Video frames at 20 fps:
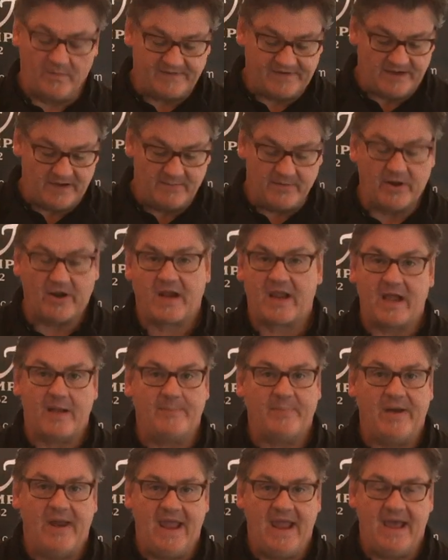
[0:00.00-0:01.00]
We've got about
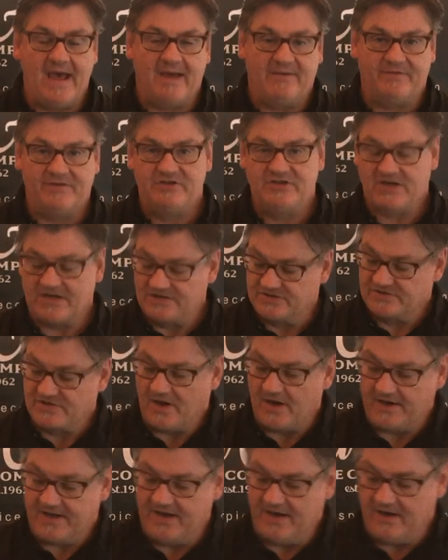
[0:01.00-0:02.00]
1.5 cups of chicken
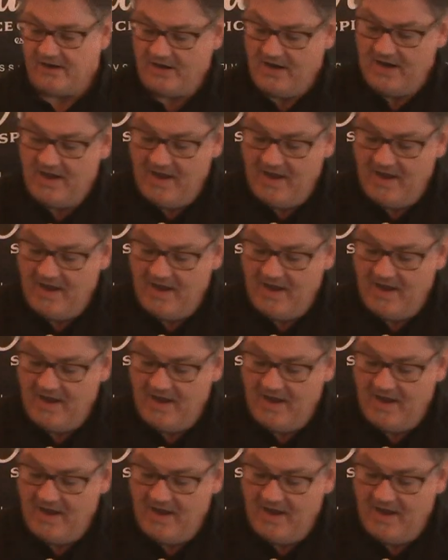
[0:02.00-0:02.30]
stock here.